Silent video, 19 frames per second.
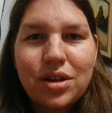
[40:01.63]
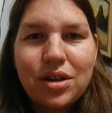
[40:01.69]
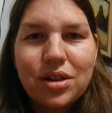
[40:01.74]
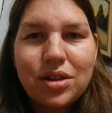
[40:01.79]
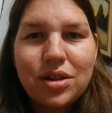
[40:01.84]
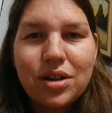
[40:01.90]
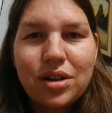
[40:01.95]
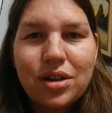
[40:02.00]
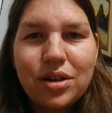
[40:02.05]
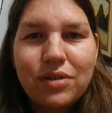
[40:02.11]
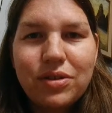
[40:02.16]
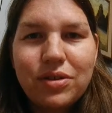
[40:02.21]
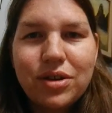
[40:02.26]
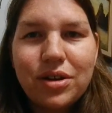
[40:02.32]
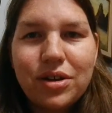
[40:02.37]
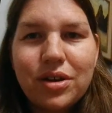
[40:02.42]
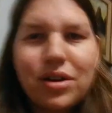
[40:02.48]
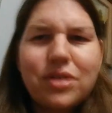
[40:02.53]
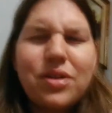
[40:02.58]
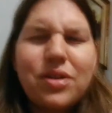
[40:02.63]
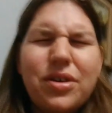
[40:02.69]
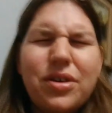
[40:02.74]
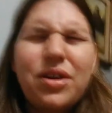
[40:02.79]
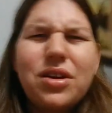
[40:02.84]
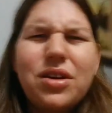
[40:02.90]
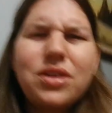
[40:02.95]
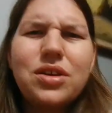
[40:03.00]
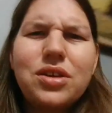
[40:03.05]
the list on it. So are
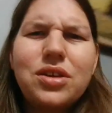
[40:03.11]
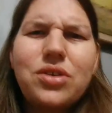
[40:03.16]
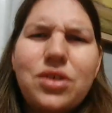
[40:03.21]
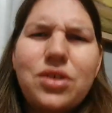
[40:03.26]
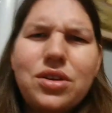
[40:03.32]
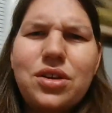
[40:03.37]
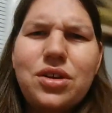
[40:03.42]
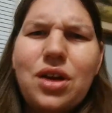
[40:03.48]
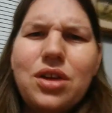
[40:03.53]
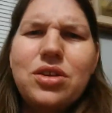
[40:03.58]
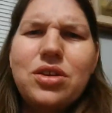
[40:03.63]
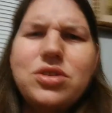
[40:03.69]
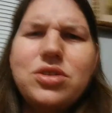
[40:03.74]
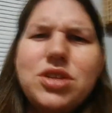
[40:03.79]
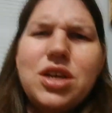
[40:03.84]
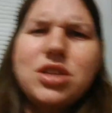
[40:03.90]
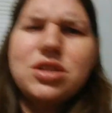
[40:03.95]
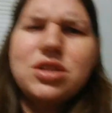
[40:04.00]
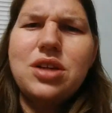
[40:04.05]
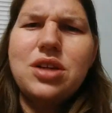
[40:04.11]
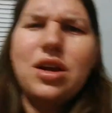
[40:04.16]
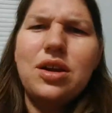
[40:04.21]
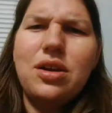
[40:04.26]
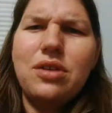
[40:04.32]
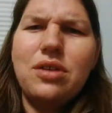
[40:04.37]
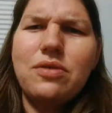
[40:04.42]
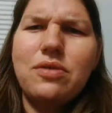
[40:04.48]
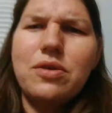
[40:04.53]
you changing out
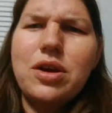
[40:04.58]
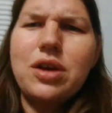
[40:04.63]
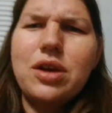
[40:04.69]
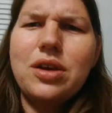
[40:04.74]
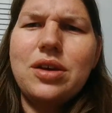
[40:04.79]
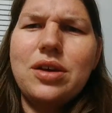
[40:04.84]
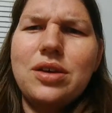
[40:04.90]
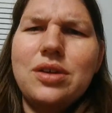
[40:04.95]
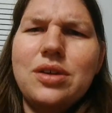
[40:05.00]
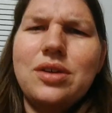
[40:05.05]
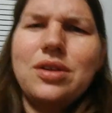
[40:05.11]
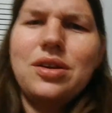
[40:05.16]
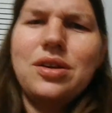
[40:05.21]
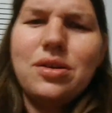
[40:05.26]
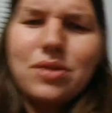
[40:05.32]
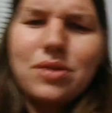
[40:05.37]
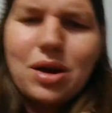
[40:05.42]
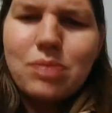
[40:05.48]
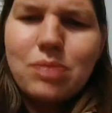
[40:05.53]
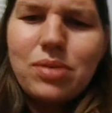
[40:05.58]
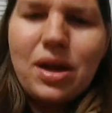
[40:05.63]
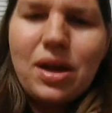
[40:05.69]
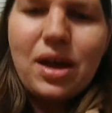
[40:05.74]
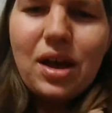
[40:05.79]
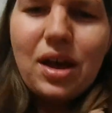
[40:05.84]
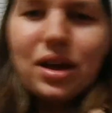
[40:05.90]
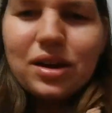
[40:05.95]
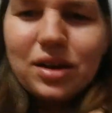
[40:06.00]
your rig, Rat
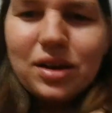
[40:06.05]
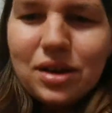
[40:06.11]
Heck?